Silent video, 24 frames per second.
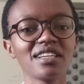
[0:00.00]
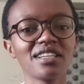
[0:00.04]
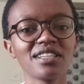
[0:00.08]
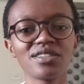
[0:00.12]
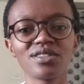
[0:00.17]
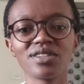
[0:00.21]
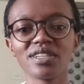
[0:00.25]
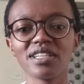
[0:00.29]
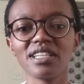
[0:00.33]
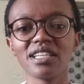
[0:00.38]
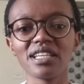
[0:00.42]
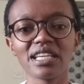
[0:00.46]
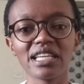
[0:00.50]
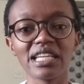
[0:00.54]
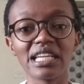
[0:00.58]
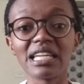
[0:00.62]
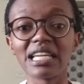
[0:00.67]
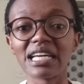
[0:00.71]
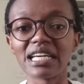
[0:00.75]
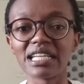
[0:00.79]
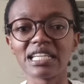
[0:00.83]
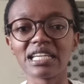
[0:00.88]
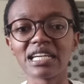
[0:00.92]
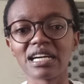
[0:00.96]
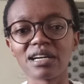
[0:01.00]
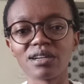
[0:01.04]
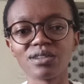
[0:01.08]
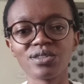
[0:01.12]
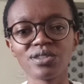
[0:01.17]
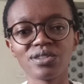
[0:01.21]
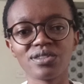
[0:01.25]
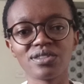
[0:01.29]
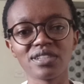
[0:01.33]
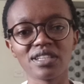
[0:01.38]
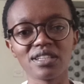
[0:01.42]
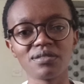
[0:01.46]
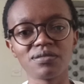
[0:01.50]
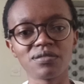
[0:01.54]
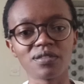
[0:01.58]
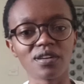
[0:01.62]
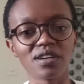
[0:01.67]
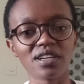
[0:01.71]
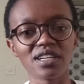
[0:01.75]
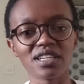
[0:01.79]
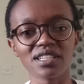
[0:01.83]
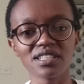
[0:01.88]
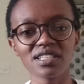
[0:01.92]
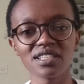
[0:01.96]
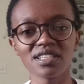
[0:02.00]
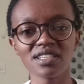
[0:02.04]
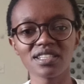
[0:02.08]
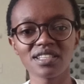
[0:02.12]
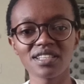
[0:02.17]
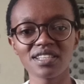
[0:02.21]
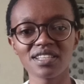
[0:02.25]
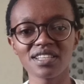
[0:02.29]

trading, in learning how to trade Forex?